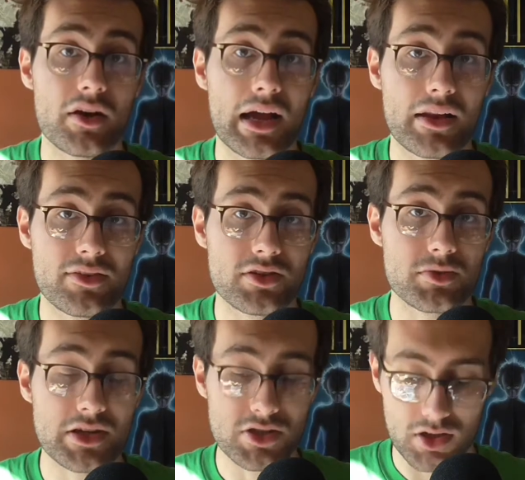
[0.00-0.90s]
hand
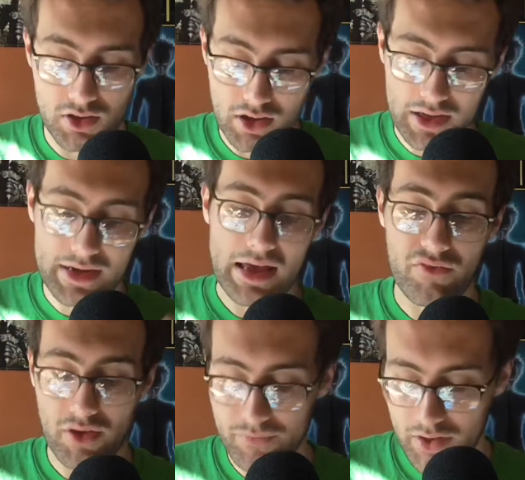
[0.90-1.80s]
situation and have
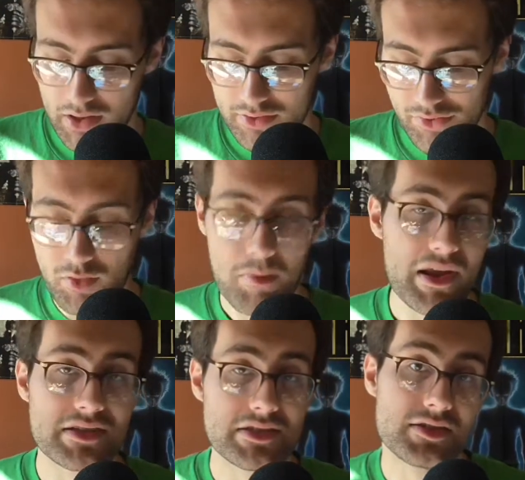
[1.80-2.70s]
it. So it
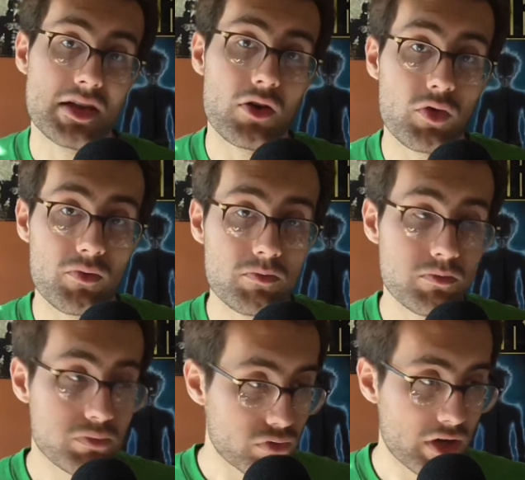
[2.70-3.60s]
replaces itself with
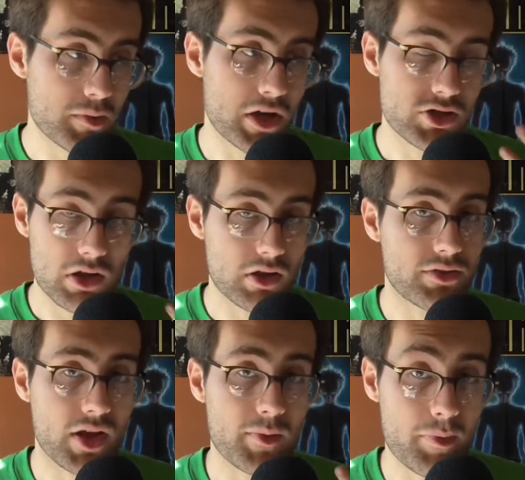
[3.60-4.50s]
pretty much a lot of
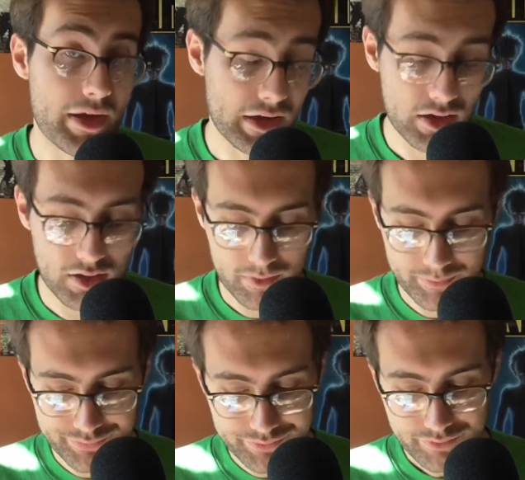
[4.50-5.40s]
the time a better card.
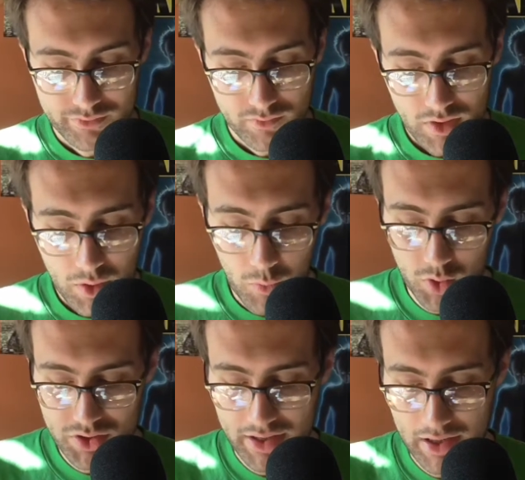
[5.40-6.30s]
We
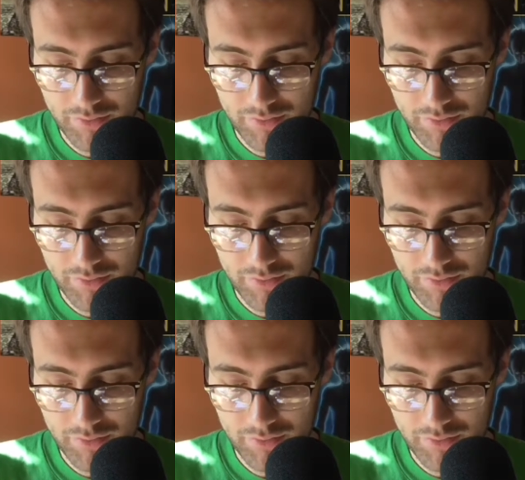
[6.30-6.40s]
also have